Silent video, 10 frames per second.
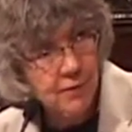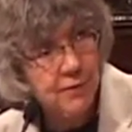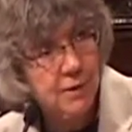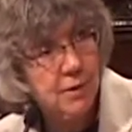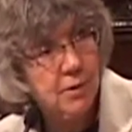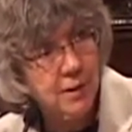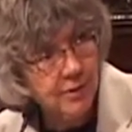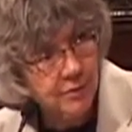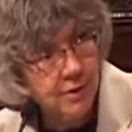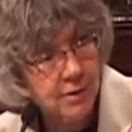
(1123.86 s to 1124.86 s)
52
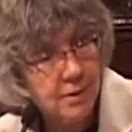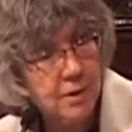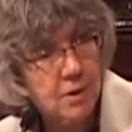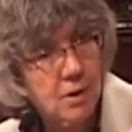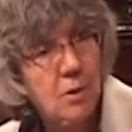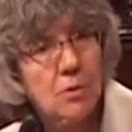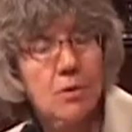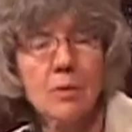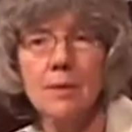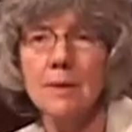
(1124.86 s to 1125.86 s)
different
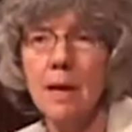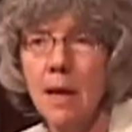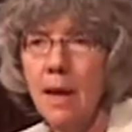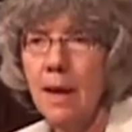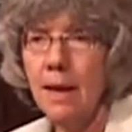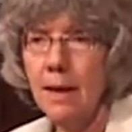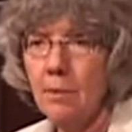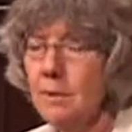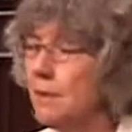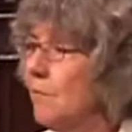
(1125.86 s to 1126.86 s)
cultures.
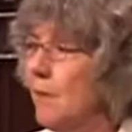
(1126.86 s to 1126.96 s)
It was a